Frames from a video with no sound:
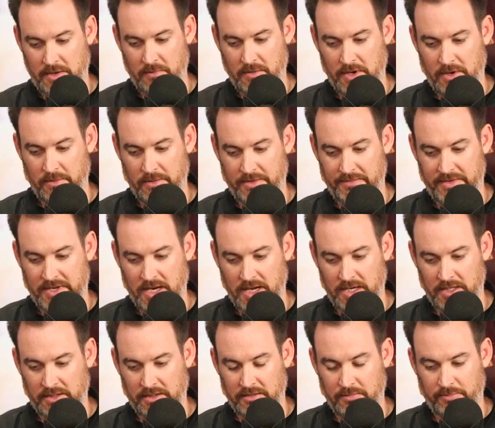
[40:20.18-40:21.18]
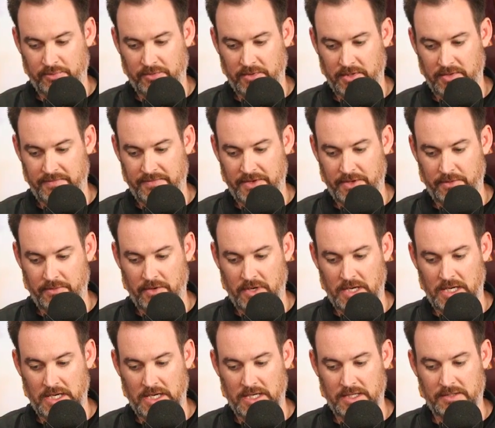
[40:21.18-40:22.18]
Well, we've got a little preview
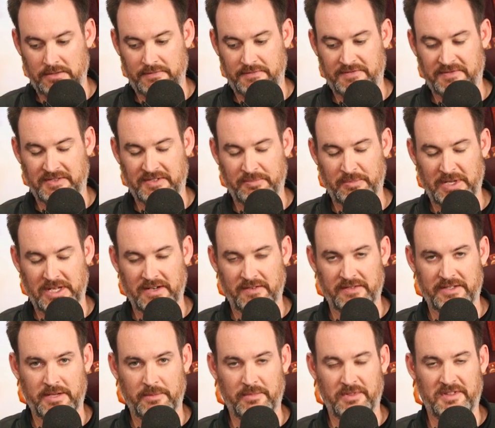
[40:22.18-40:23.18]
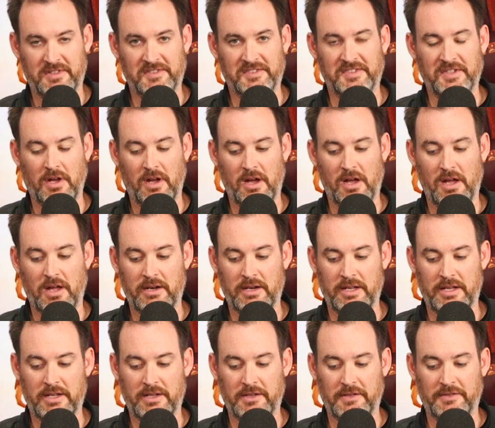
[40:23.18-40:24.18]
of, speaking of Timothy Zahn,
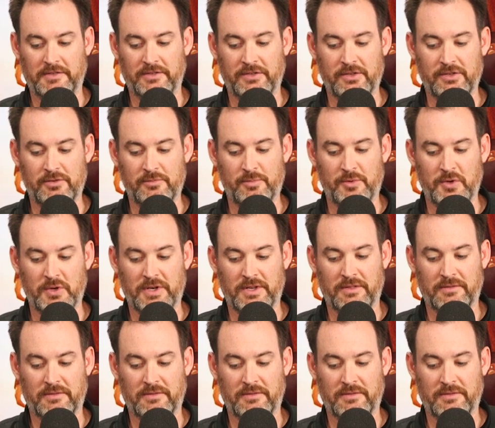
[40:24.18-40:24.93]
his new book,